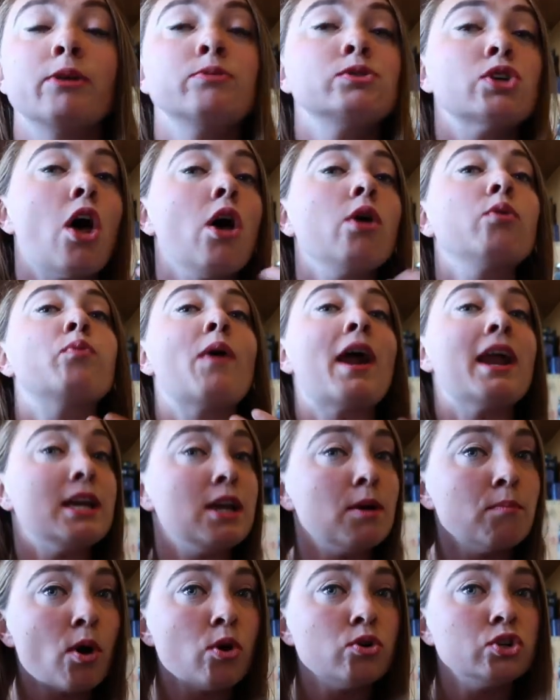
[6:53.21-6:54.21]
It was
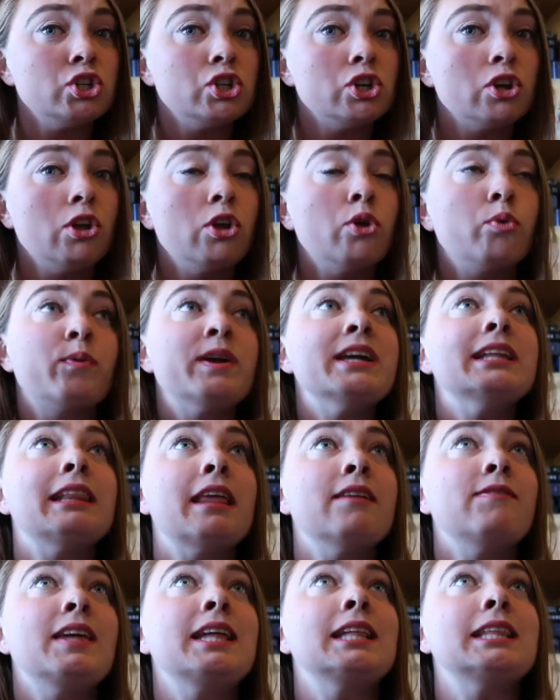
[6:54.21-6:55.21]
already emotional
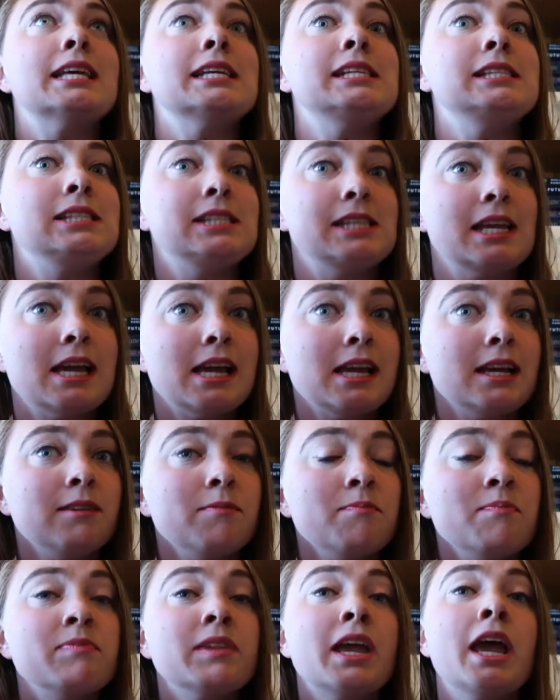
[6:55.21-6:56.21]
reliving this scene,